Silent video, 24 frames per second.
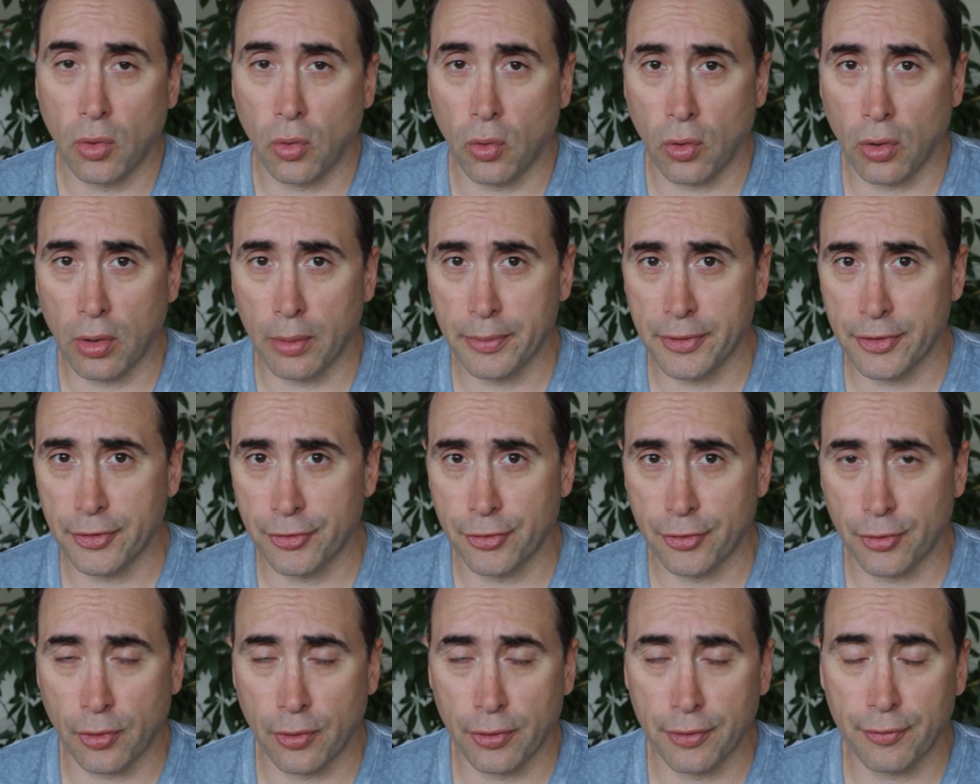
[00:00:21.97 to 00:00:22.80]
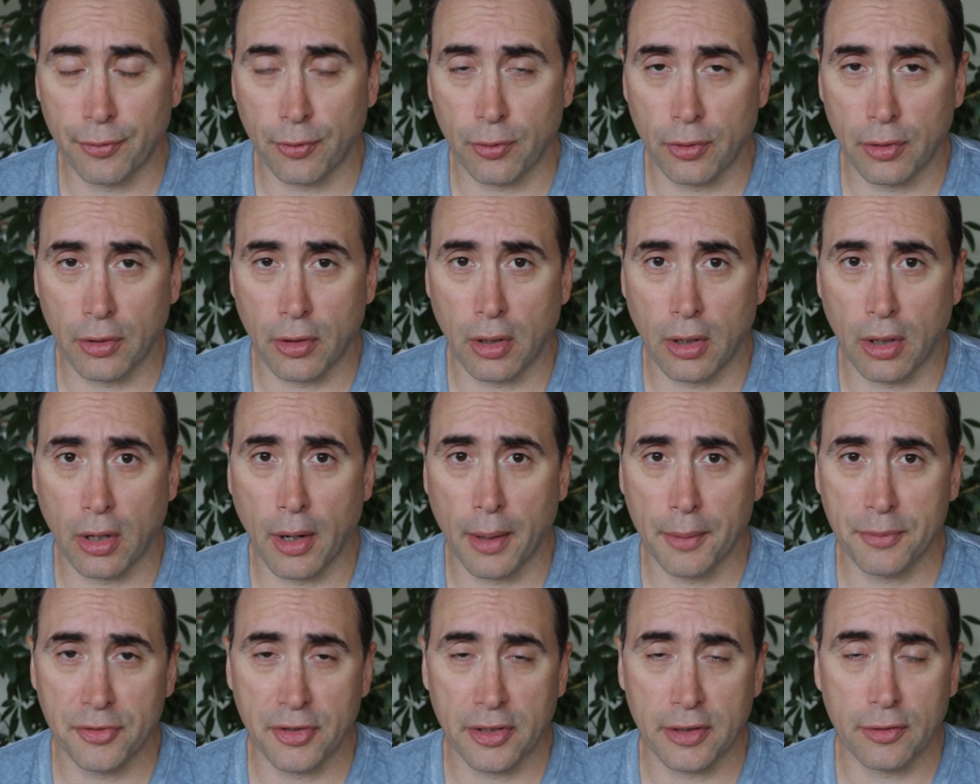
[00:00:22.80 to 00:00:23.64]
ORM is short for
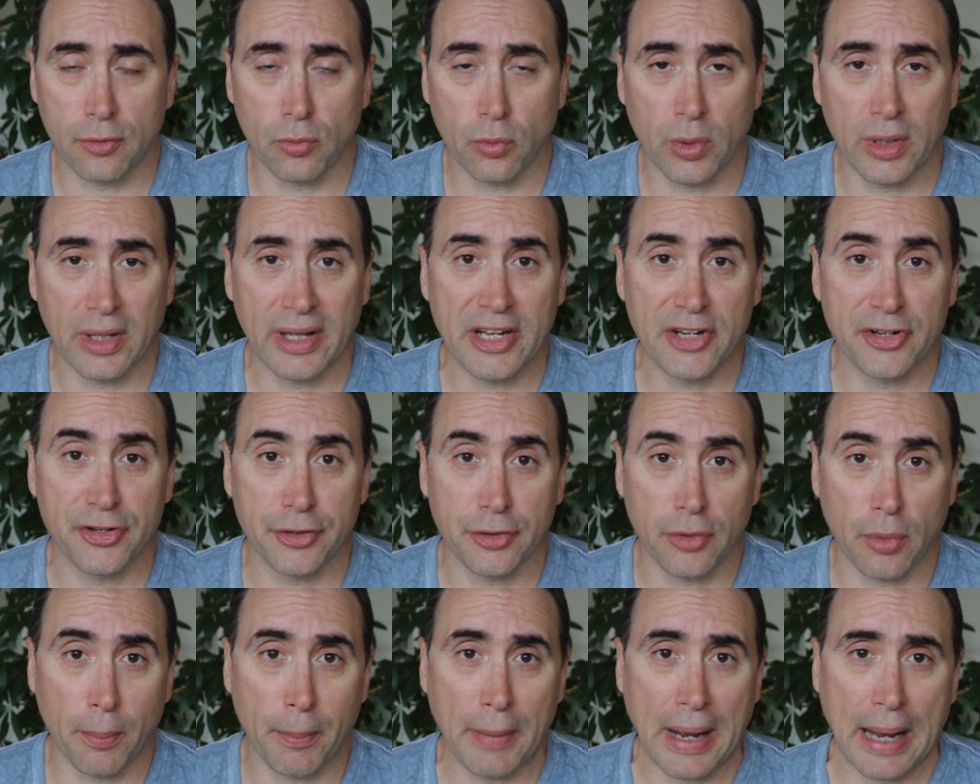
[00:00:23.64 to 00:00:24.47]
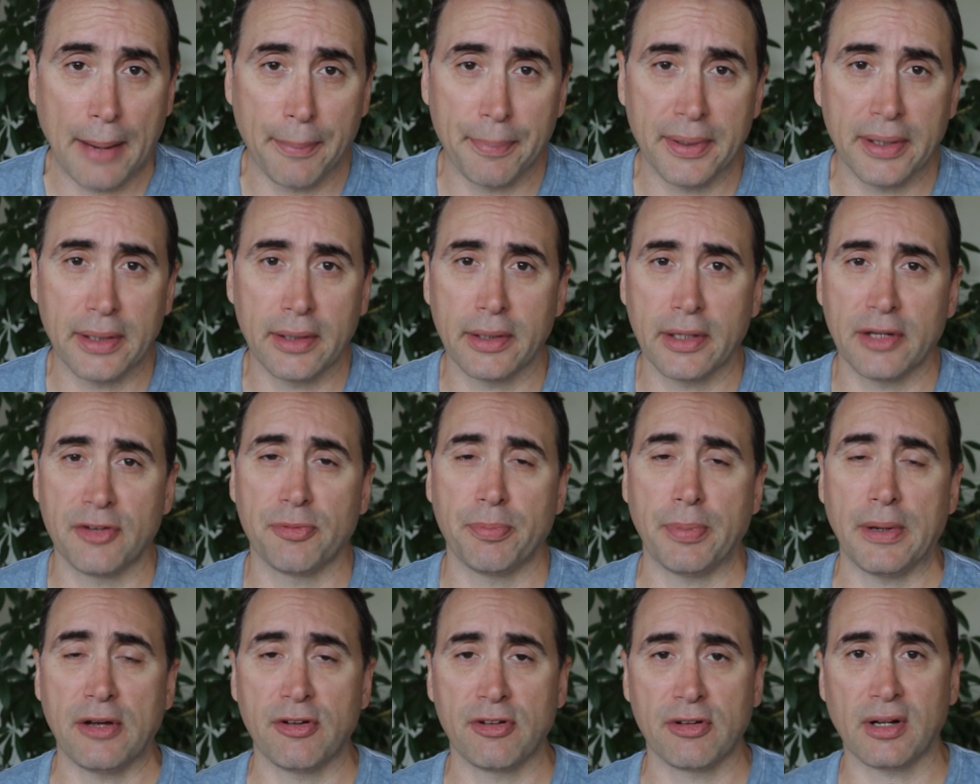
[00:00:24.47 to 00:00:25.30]
Object Relational Mapping.
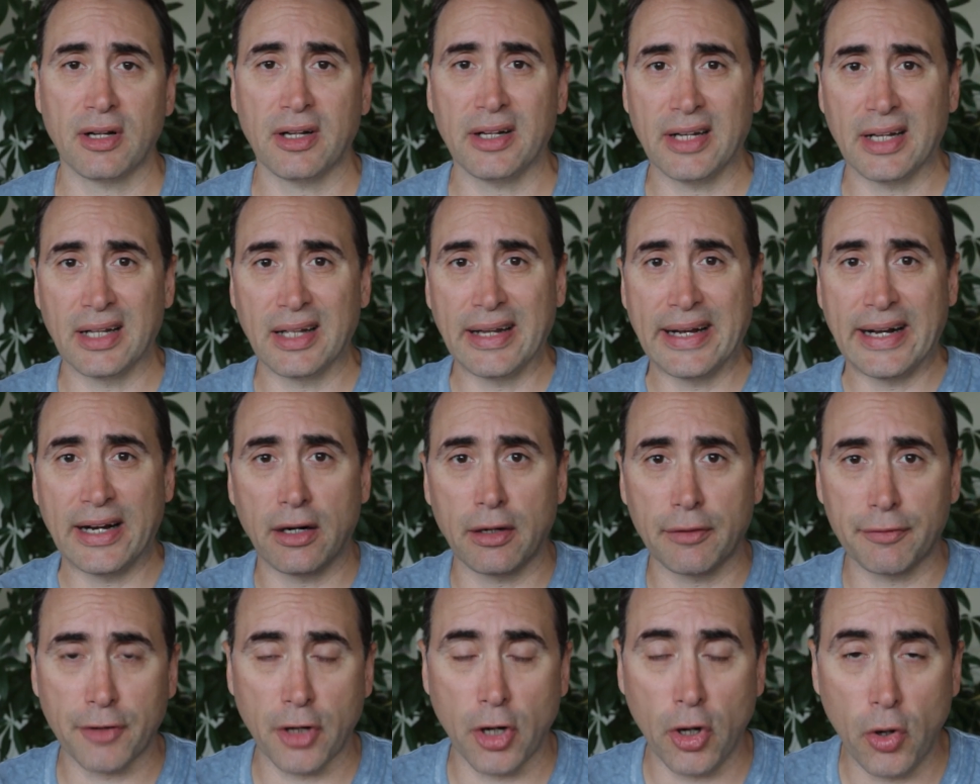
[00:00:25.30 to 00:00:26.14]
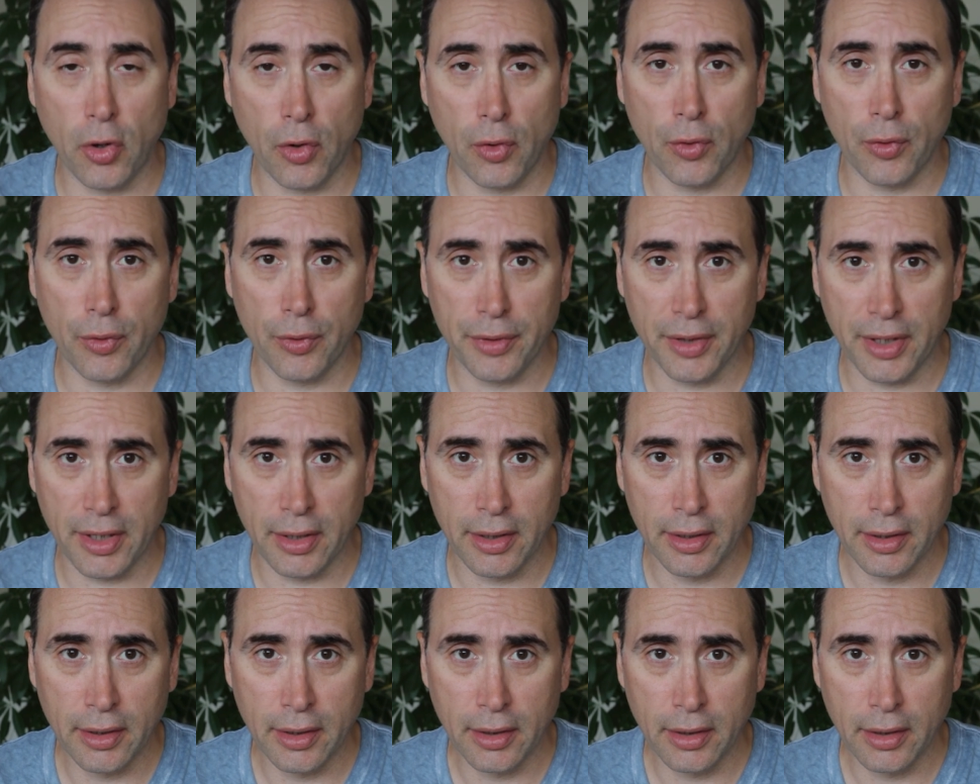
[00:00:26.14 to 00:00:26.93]
It's basically a layer of code